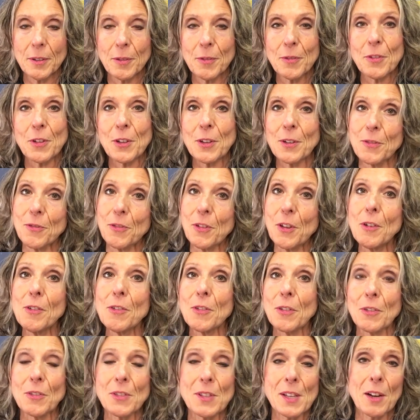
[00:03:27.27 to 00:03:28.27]
A few, few of
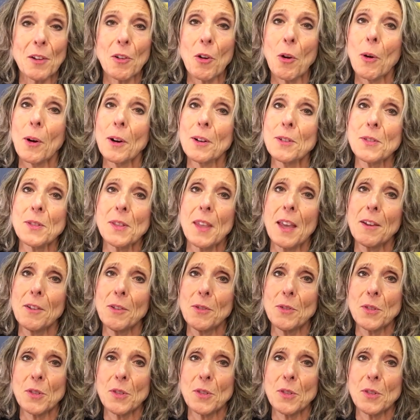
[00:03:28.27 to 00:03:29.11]
you sent cards. Thank you